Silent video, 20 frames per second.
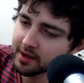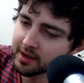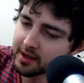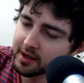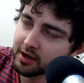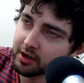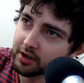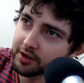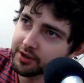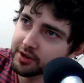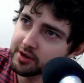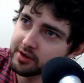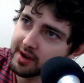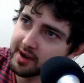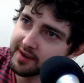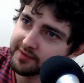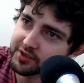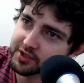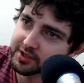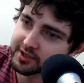Although
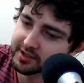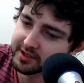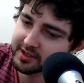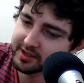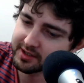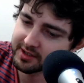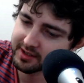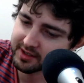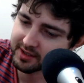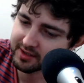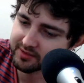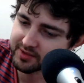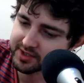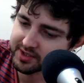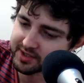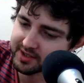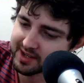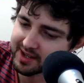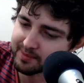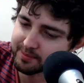after cooking it, it
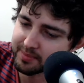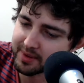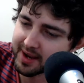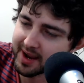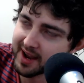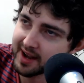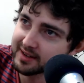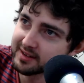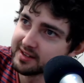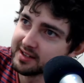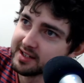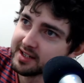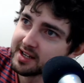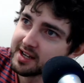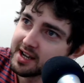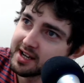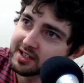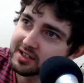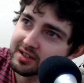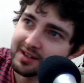wasn't that bad
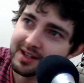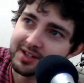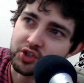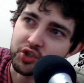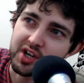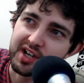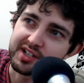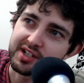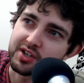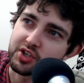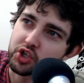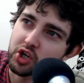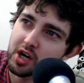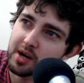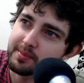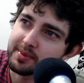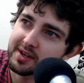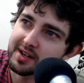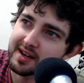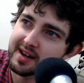until I tried to chop
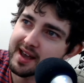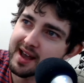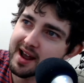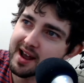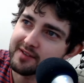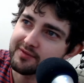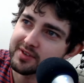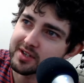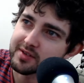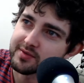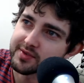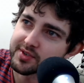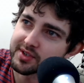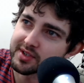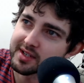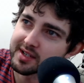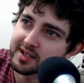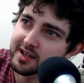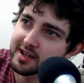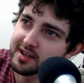it in half, and it was
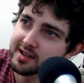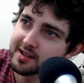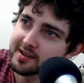like